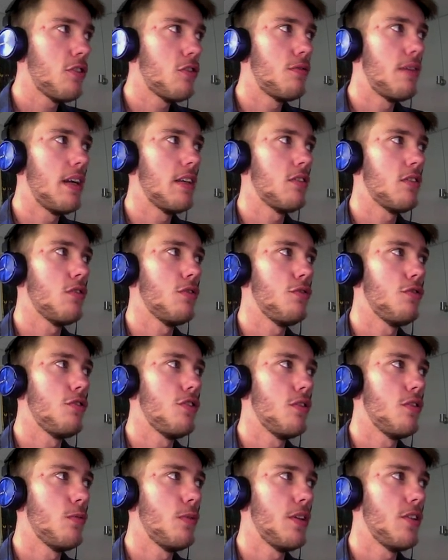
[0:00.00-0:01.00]

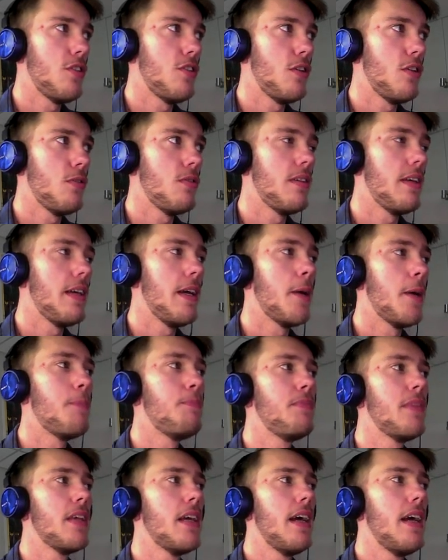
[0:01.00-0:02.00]
resolution, which shows here,
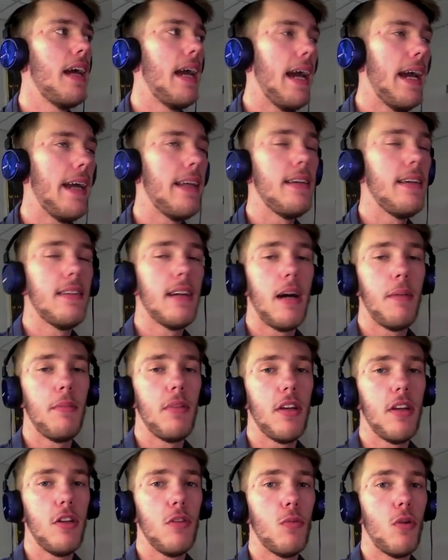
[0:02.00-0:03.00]

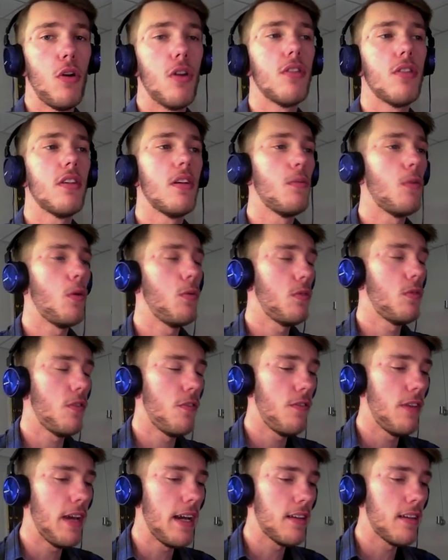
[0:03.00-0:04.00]
anytime that you want. It won't
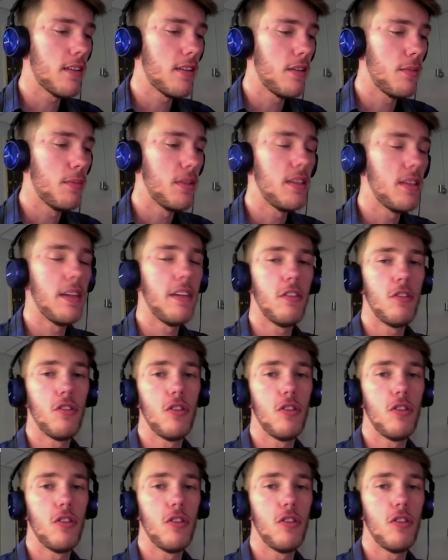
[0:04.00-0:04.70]
affect the materials